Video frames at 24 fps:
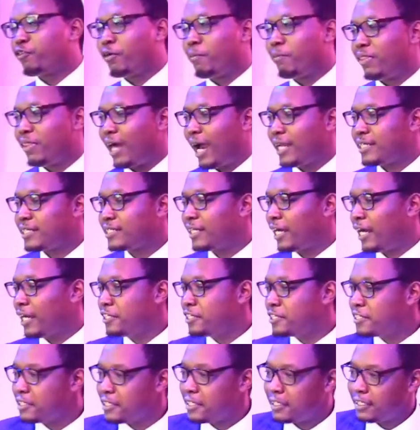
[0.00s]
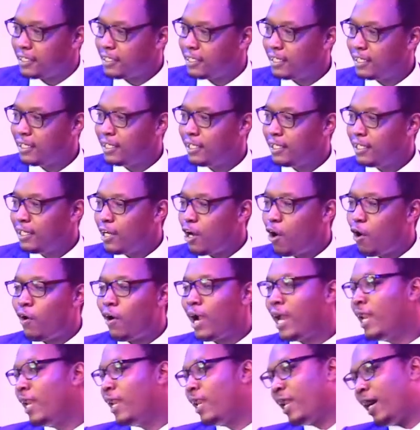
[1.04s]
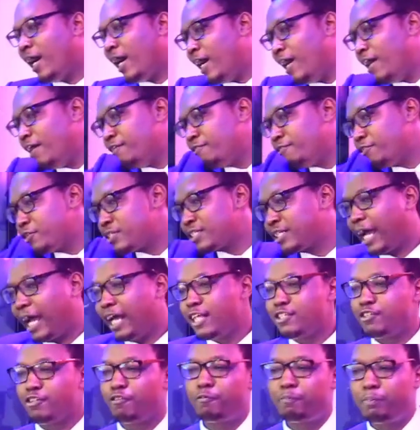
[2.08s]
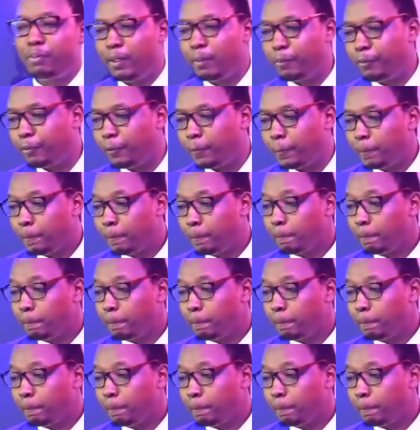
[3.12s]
from that country. Oh, I love those kinds of people